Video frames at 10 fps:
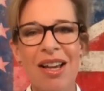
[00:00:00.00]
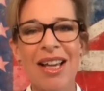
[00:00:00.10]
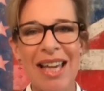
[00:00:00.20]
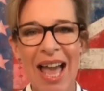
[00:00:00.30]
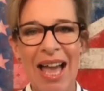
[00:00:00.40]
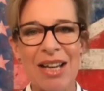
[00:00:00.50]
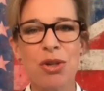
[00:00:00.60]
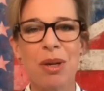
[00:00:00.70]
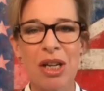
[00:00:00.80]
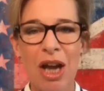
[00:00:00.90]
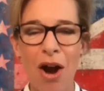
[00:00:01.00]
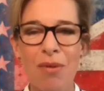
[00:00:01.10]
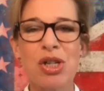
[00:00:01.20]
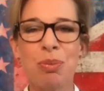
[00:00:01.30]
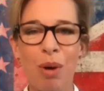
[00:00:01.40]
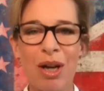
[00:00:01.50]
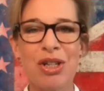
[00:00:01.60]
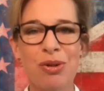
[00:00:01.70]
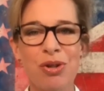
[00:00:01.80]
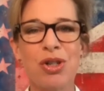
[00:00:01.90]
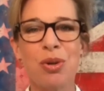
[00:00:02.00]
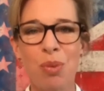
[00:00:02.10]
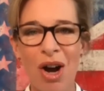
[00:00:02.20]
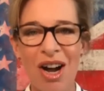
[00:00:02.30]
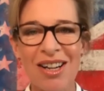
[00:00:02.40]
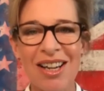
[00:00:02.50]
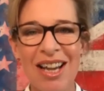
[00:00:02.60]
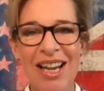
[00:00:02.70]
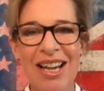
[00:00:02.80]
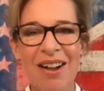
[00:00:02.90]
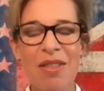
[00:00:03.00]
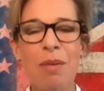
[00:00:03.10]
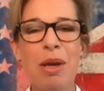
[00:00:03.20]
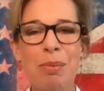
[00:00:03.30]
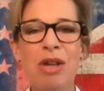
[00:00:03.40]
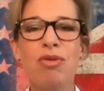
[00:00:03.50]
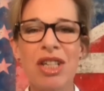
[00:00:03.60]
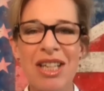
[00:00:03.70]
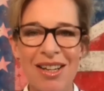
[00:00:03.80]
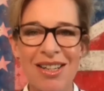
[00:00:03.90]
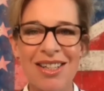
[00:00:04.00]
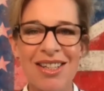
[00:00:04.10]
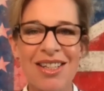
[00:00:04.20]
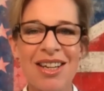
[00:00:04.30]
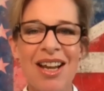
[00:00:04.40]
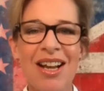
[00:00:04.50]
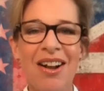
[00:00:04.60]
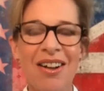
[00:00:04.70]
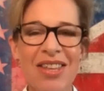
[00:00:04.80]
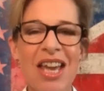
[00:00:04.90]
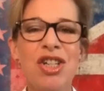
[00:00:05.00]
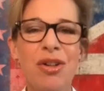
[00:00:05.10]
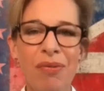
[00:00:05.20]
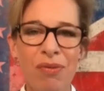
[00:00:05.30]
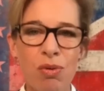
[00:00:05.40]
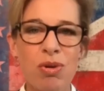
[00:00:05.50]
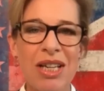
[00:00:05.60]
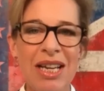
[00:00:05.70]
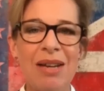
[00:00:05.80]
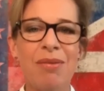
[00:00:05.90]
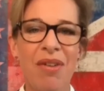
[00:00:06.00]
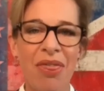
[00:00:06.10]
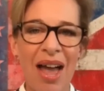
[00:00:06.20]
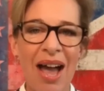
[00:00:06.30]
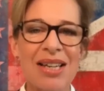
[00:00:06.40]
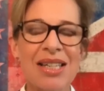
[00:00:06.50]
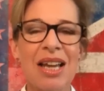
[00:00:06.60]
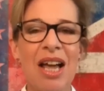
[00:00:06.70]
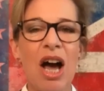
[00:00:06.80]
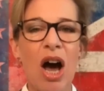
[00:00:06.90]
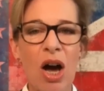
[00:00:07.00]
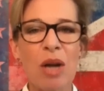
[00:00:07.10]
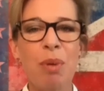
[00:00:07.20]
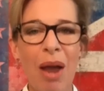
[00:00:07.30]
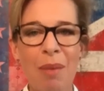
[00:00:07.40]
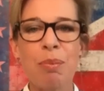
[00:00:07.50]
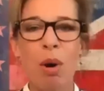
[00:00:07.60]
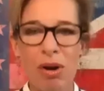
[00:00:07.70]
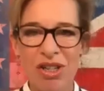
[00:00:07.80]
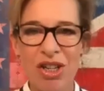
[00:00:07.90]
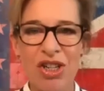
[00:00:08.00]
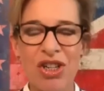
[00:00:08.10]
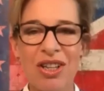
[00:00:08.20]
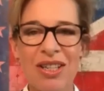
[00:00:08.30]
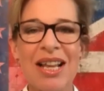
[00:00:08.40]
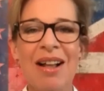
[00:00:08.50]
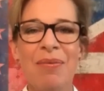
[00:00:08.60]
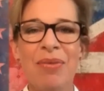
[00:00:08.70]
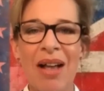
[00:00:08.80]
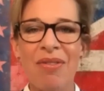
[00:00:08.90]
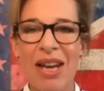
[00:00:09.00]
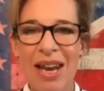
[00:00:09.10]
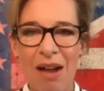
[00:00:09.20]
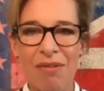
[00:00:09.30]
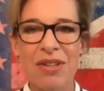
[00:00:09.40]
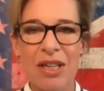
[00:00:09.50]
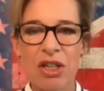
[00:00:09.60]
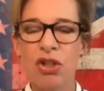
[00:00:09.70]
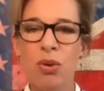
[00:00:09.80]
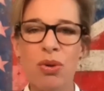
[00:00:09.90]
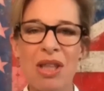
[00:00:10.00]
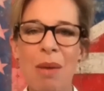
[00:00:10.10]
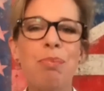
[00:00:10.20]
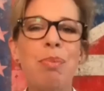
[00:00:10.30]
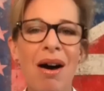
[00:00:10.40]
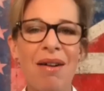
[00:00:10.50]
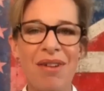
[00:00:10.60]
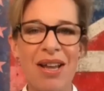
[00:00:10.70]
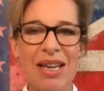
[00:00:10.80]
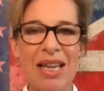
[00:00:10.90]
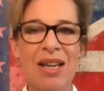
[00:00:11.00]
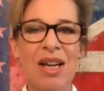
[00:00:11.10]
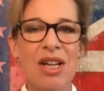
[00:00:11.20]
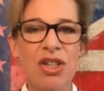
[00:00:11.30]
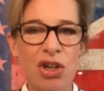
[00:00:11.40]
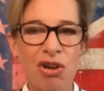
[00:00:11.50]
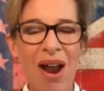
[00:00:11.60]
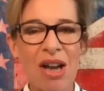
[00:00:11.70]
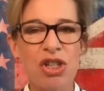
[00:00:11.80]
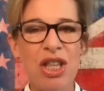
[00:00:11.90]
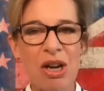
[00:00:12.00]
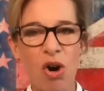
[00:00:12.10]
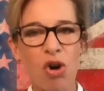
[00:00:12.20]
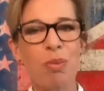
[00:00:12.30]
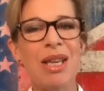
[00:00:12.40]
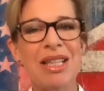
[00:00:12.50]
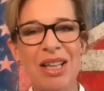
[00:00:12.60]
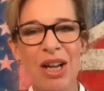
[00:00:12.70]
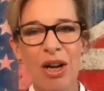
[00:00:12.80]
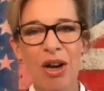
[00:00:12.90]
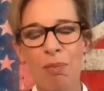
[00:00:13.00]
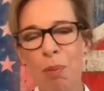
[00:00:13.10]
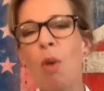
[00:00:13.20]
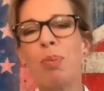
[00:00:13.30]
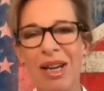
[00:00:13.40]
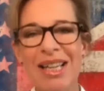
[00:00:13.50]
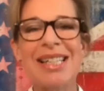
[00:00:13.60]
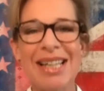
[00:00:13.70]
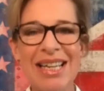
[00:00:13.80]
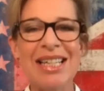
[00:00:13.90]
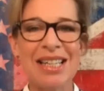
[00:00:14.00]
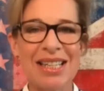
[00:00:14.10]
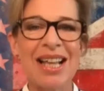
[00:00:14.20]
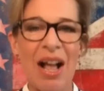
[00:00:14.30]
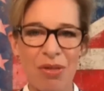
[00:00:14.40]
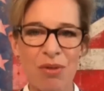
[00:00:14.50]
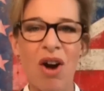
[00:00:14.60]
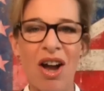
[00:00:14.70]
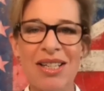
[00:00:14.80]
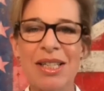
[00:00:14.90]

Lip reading: I can to encourage my children to work, and they're being made redundant at the age of 14. And for that, I blame politicians and the left. And it suits them perfectly to crash the economies of populist leaders and the right.